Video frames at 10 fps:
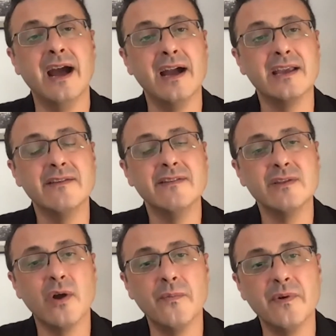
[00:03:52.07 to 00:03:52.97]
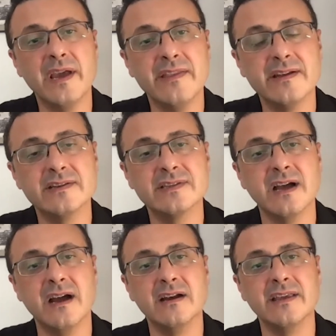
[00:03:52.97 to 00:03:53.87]
given the operators
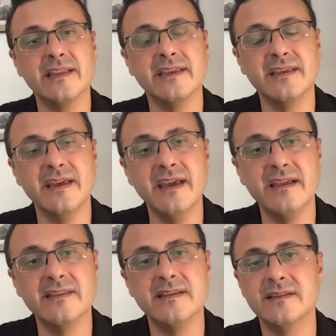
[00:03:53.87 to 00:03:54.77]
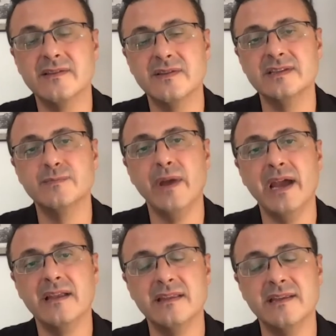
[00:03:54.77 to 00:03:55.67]
are getting in to this
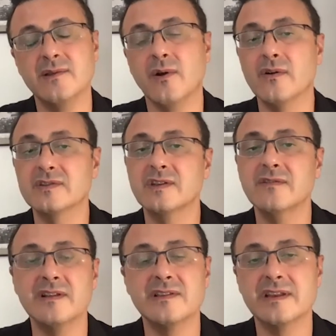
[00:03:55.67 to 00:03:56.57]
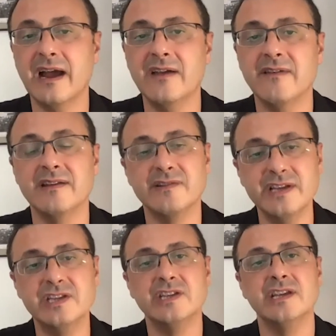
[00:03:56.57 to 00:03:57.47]
band, it also will drive a
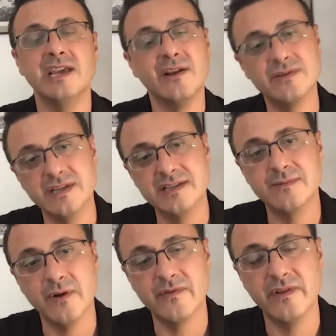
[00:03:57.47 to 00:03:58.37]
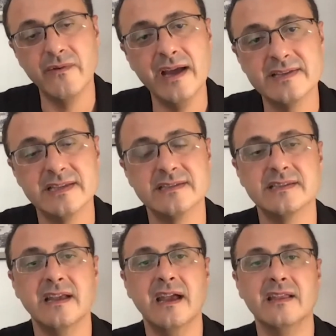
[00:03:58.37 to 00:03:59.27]
rich ecosystem of devices,
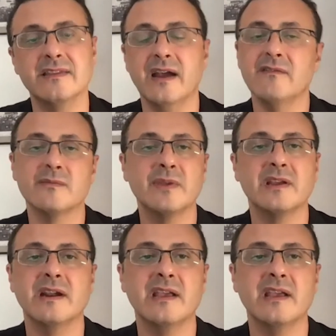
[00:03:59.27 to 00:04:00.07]
and that will be great